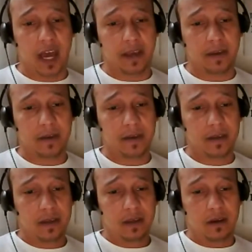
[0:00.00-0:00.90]
Make
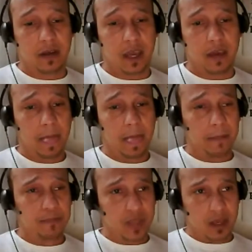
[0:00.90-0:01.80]
sure that each
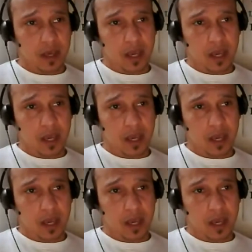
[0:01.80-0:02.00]
slide is